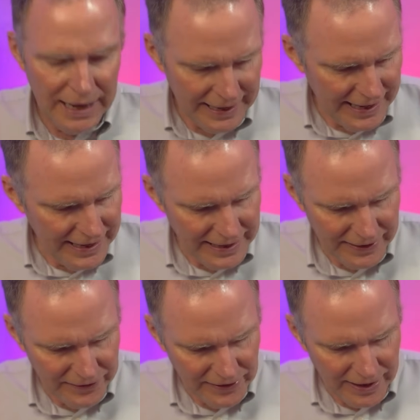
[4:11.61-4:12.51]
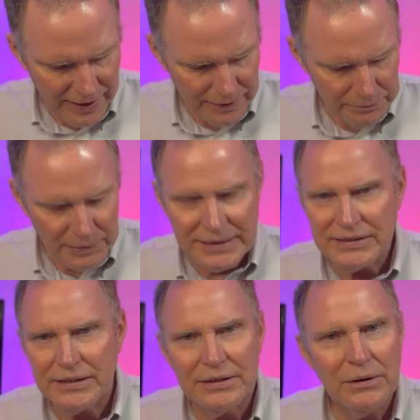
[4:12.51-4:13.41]
He is
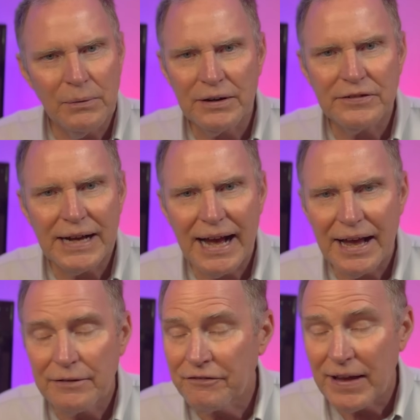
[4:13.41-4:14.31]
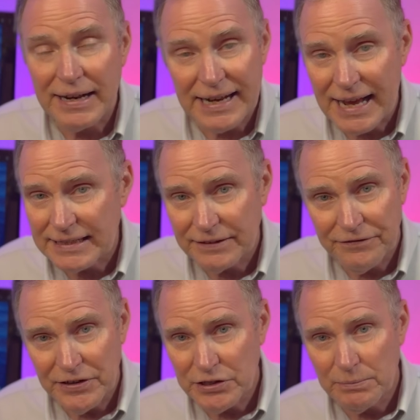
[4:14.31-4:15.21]
Britton's a wonderful guy, fantastic
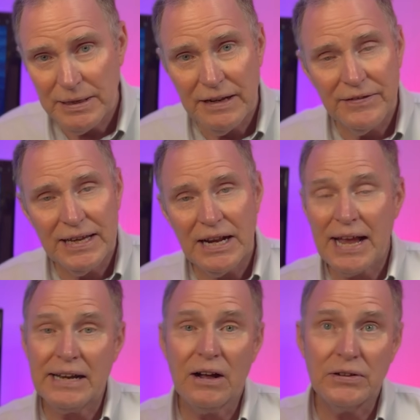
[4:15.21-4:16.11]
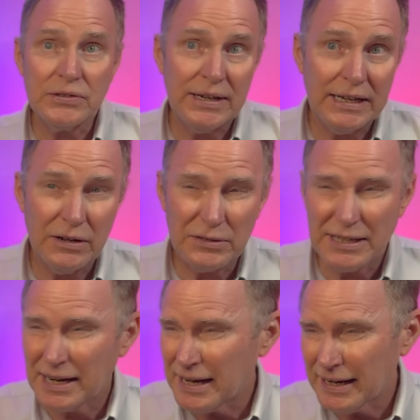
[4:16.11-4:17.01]
fisherman. And also he goes
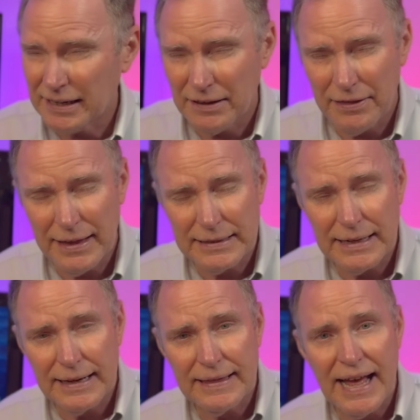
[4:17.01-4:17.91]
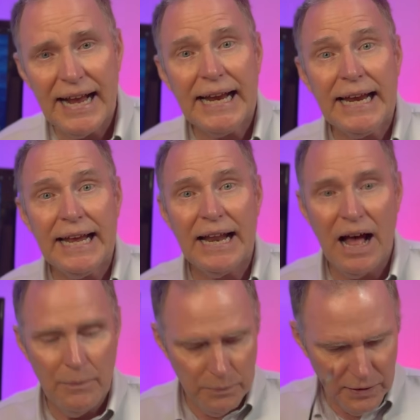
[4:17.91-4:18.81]
duck hunting and other things like that. Get
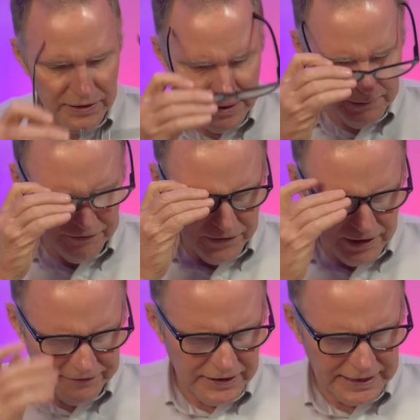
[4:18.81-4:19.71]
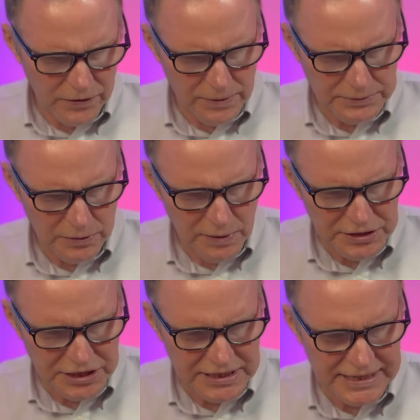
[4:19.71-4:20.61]
up with him if you're ever going to go up to the
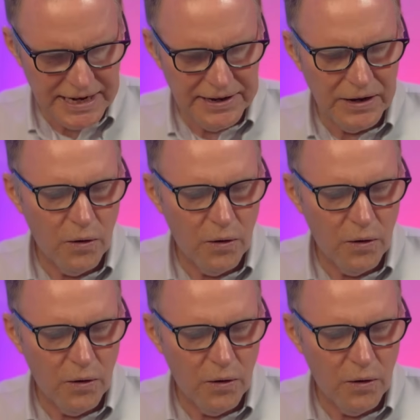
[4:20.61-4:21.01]
Wanchese area.